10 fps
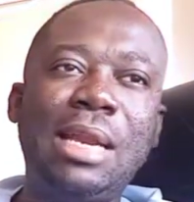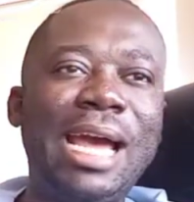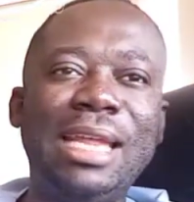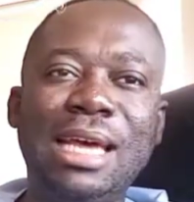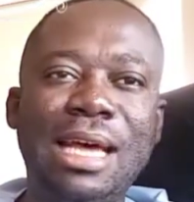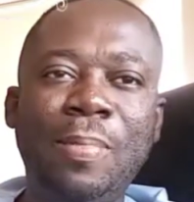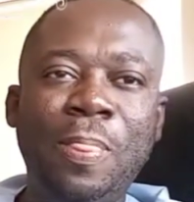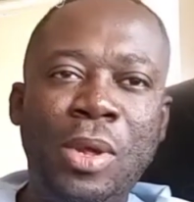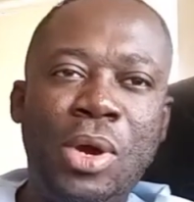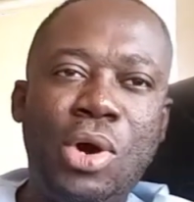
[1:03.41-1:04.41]
either
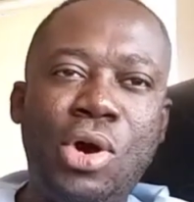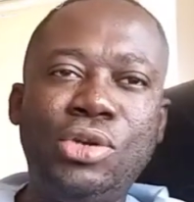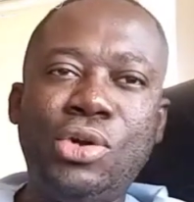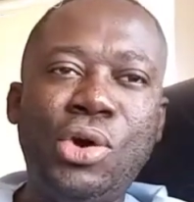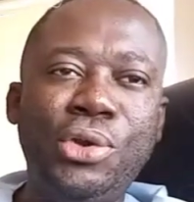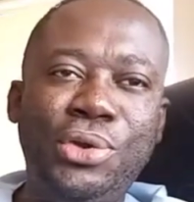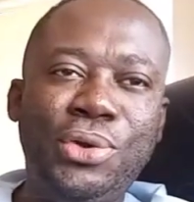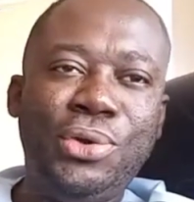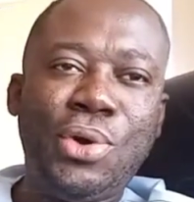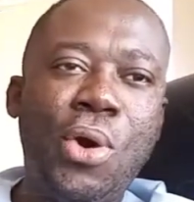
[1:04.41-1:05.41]
on
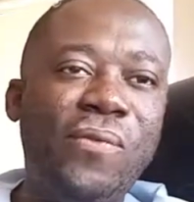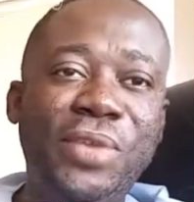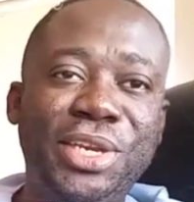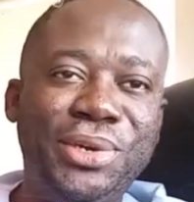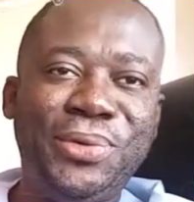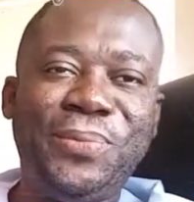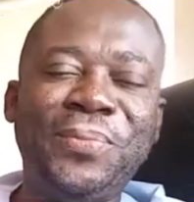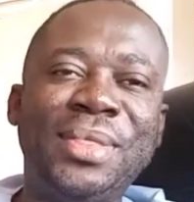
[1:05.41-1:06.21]
audio or video,